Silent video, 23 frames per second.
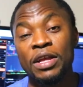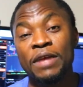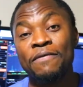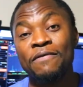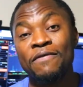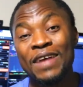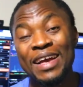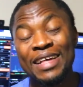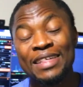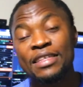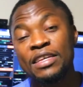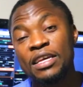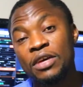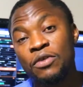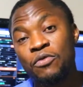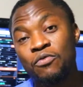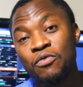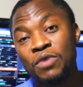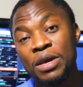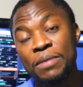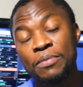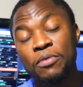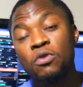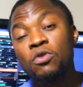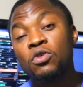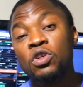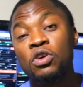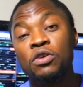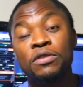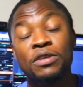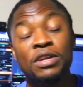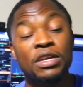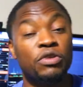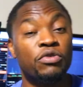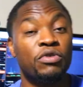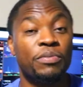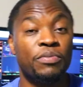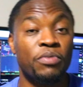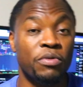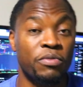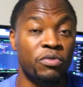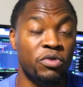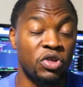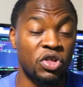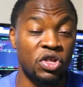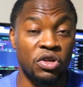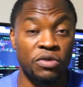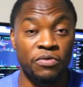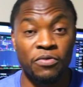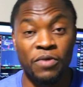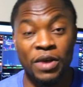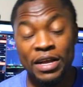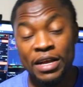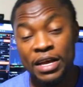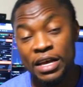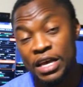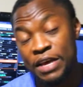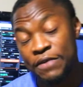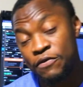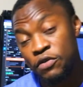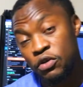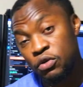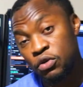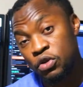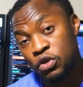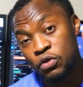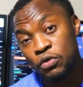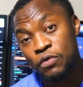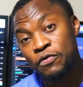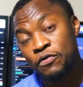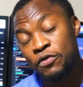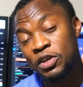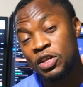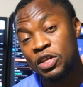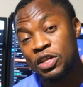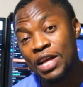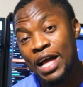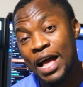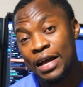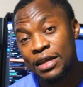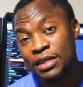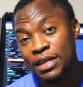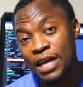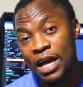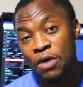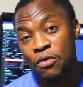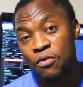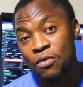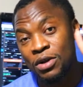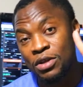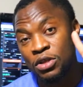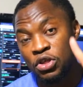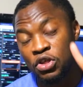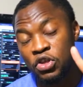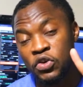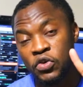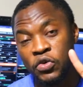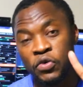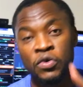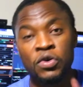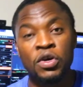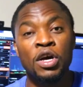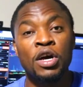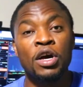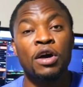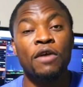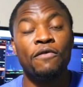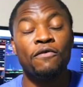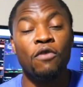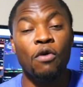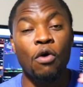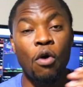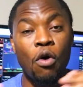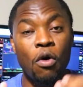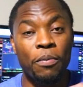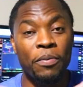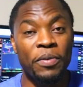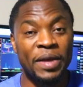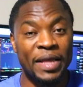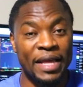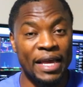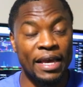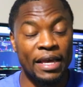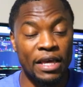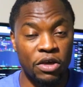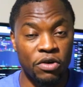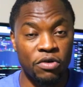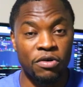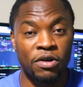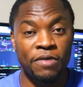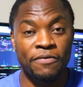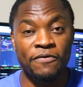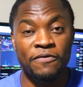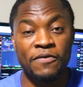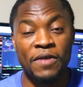with investing, Webull is currently doing a promotion where they give you two free stocks, not one, two, for opening your